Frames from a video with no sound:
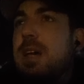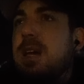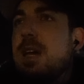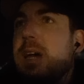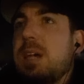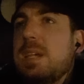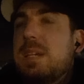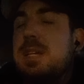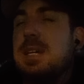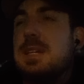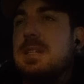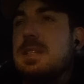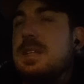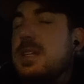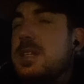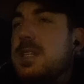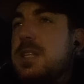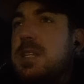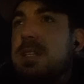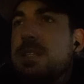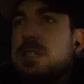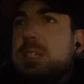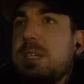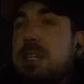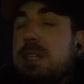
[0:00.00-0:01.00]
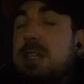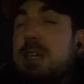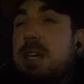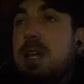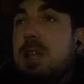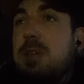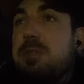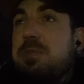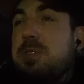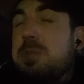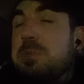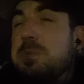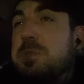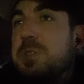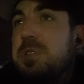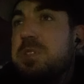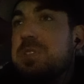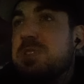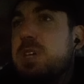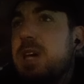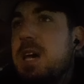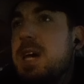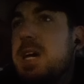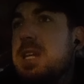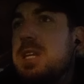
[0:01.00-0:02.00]
I, got, I didn't get help from
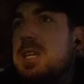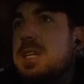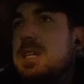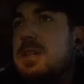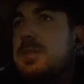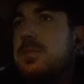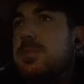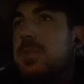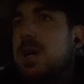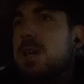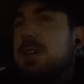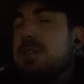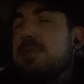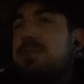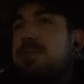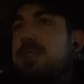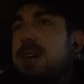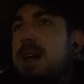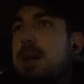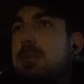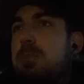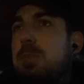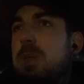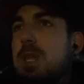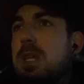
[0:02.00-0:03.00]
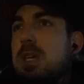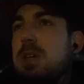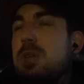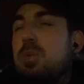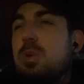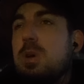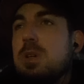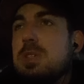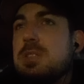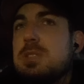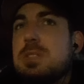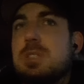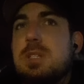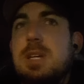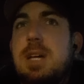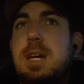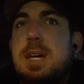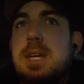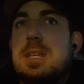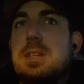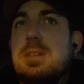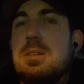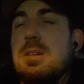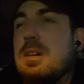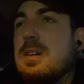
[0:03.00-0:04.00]
society. My family was
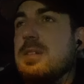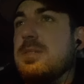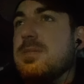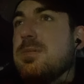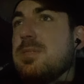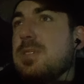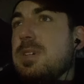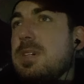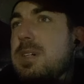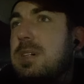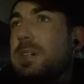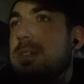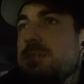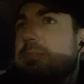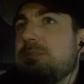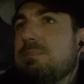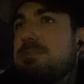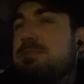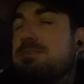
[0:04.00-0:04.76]
kind of uh,